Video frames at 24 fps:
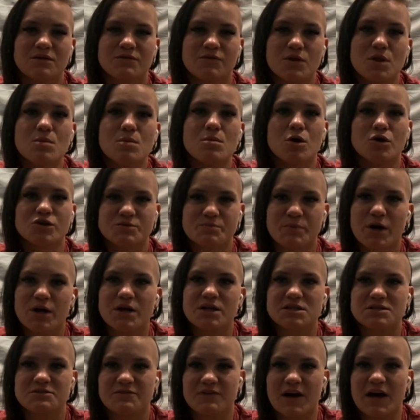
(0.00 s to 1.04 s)
Does it
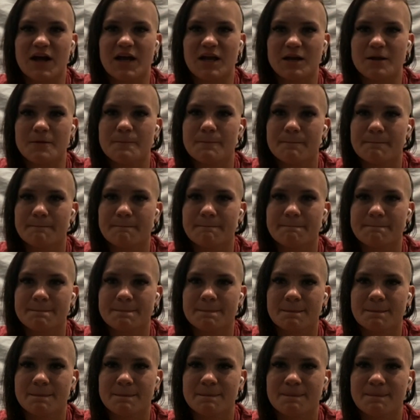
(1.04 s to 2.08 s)
still bend? Does it
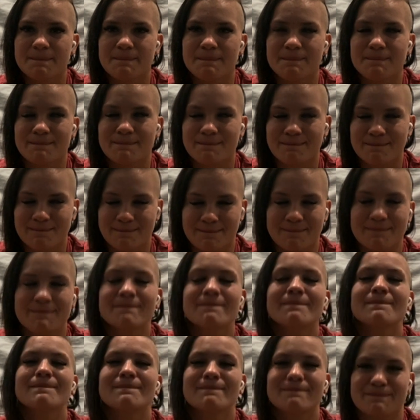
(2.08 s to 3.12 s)
still bend backwards?
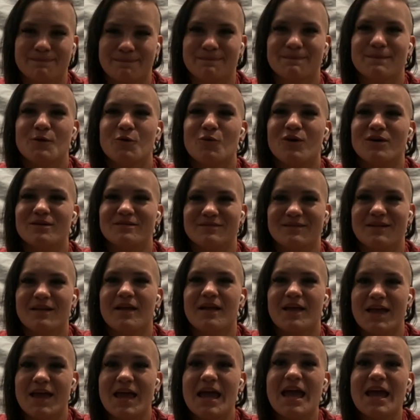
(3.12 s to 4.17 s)
It still
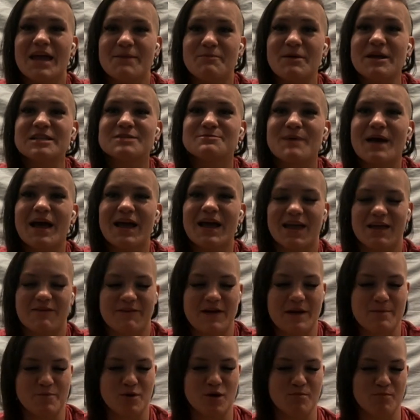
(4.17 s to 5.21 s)
does. it bends back.
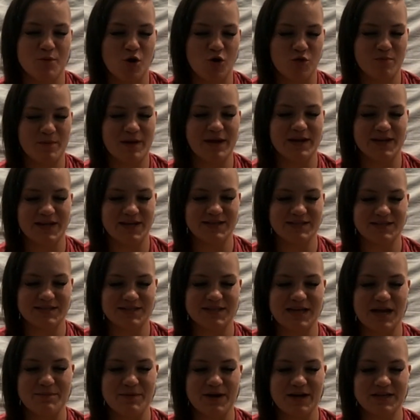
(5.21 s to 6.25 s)
If I put both my
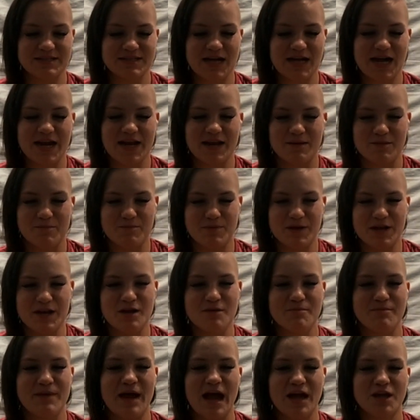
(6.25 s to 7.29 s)
knees side by side and
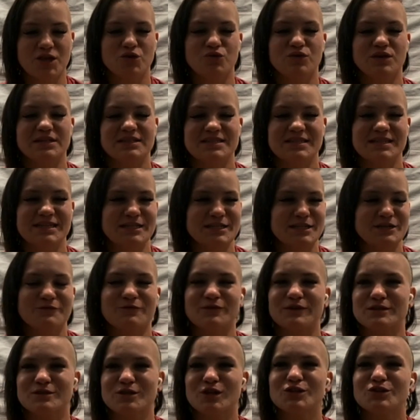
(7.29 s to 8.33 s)
bend them back, you can see a
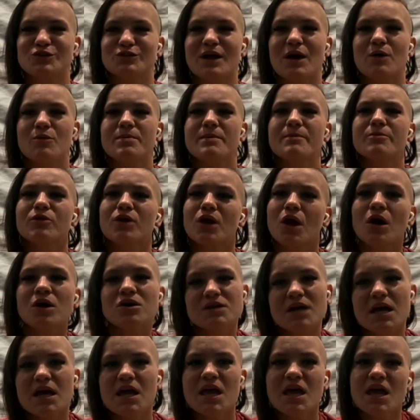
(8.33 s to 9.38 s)
difference. I'll do that when people are like,
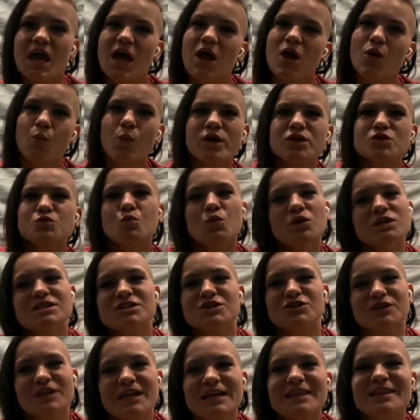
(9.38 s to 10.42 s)
oh, which
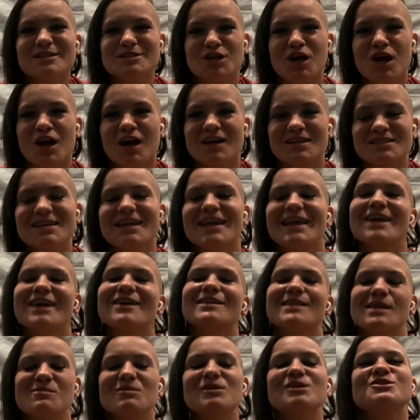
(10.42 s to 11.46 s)
one's your knee that's hurt? I was like,
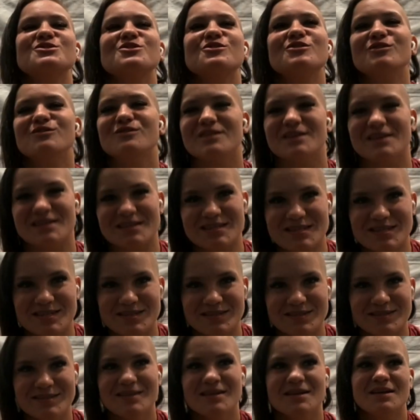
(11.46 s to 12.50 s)
here, let me show you this.
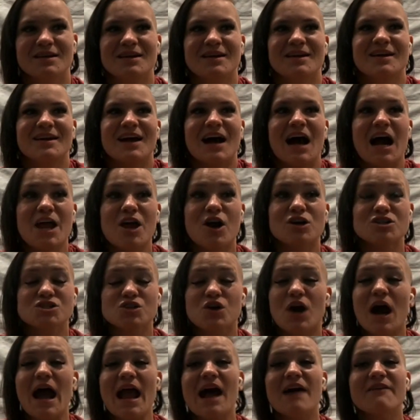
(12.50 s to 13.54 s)
I
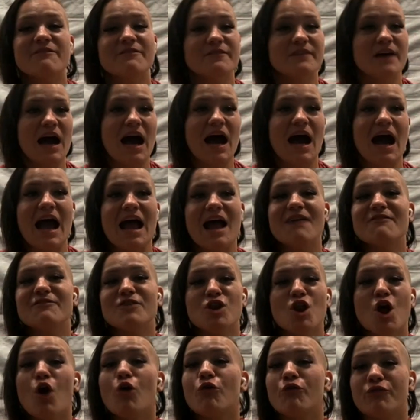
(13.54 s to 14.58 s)

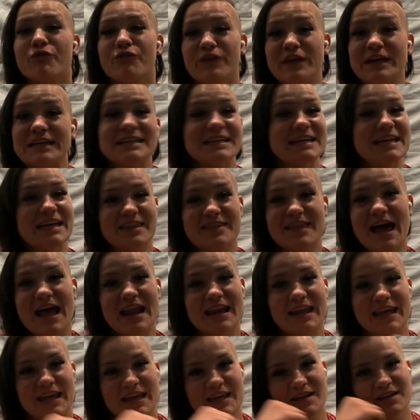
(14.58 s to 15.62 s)
have no feeling in
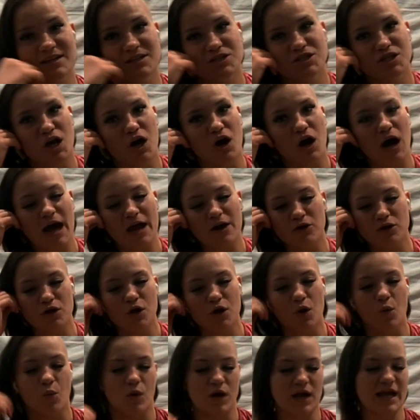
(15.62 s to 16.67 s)
that knee. So I
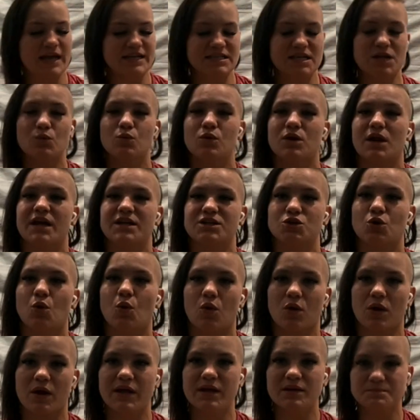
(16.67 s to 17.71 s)
don't know what I did when I
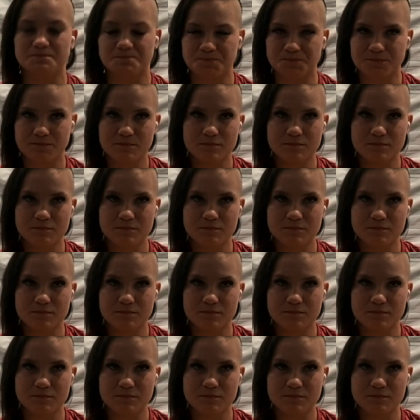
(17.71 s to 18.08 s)
tore it.